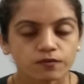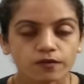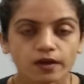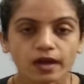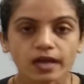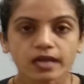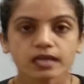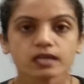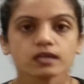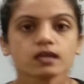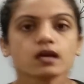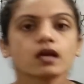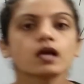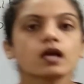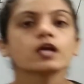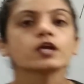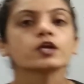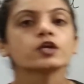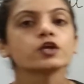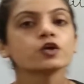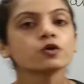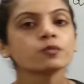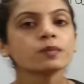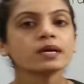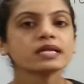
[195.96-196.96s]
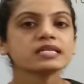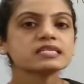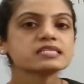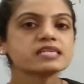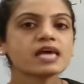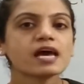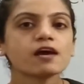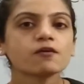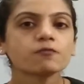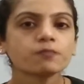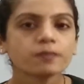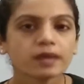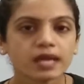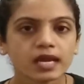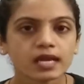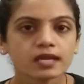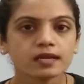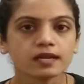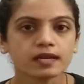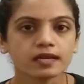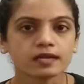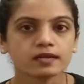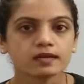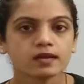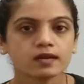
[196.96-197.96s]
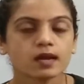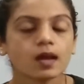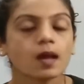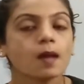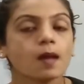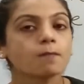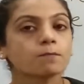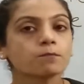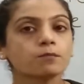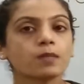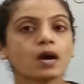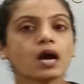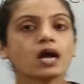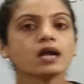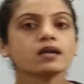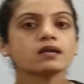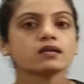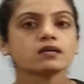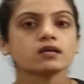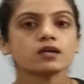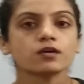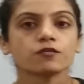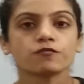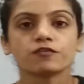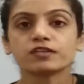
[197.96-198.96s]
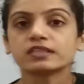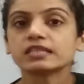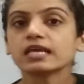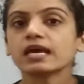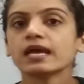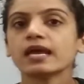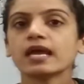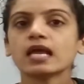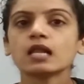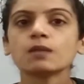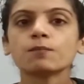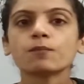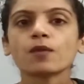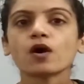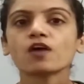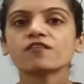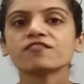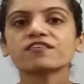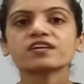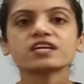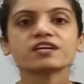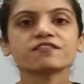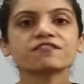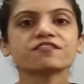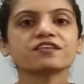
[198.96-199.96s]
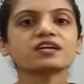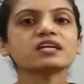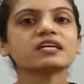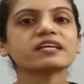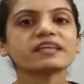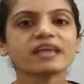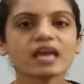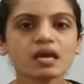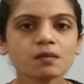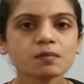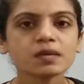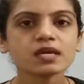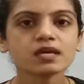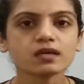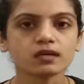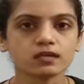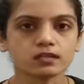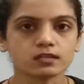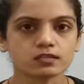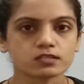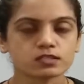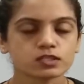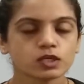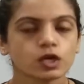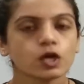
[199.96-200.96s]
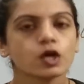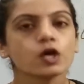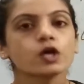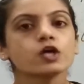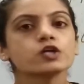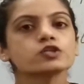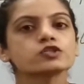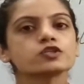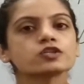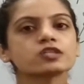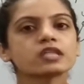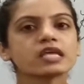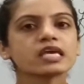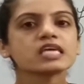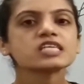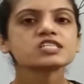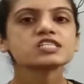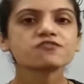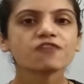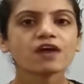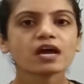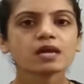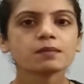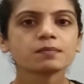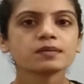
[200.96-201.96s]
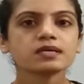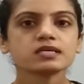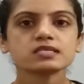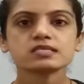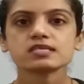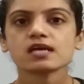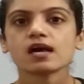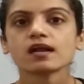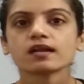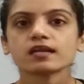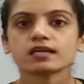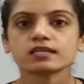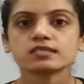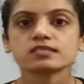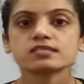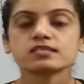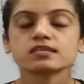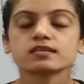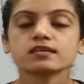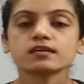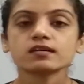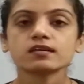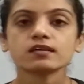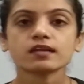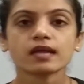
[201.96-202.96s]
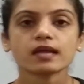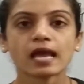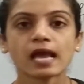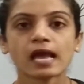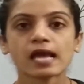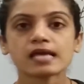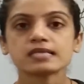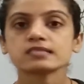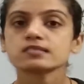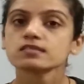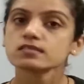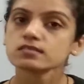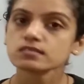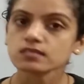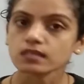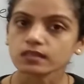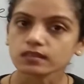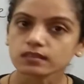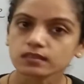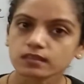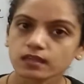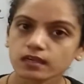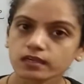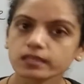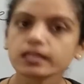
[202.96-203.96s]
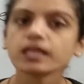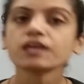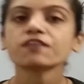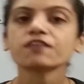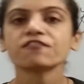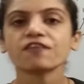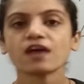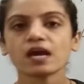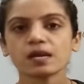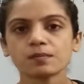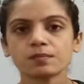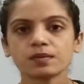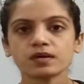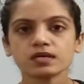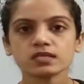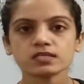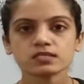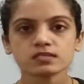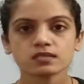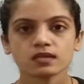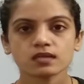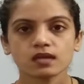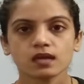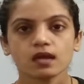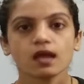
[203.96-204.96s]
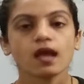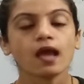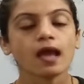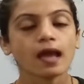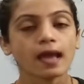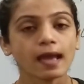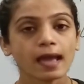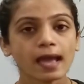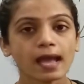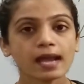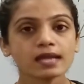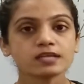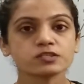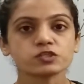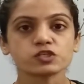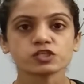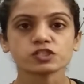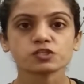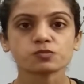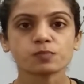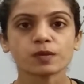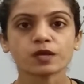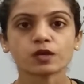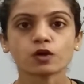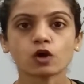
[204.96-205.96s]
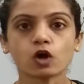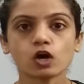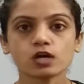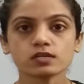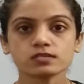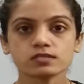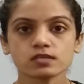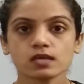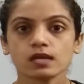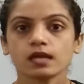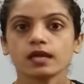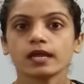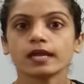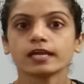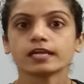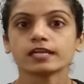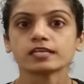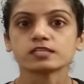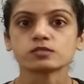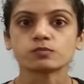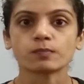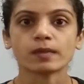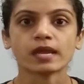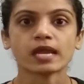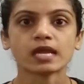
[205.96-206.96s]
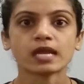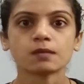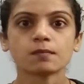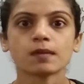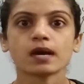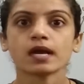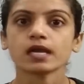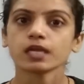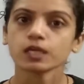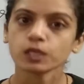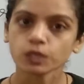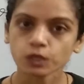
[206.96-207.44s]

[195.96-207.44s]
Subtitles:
Right? Humans have made it, but with the help of different chemicals. So these fibers are considered as synthetic fibers, and just because it is made by